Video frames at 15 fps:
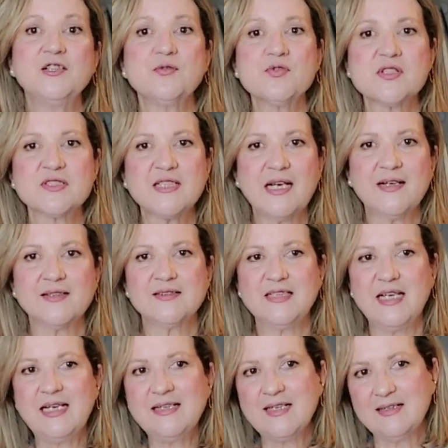to start
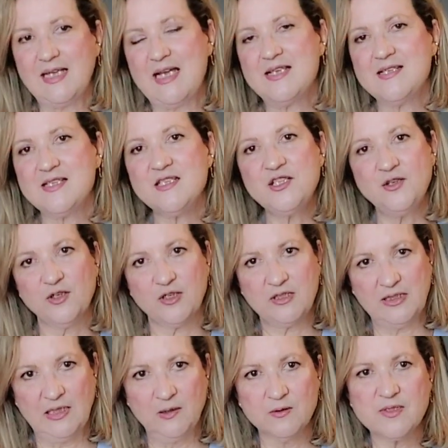analyzing your
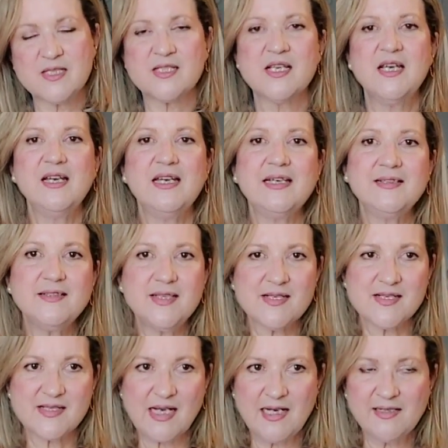clothes and
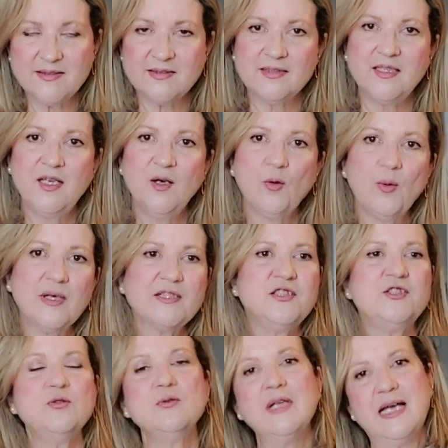decide
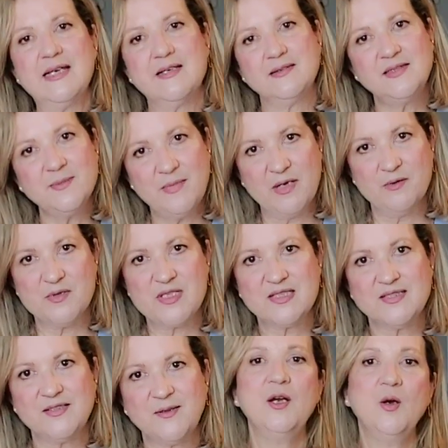what you like the
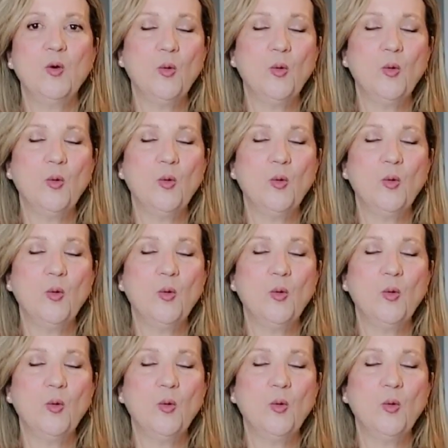most.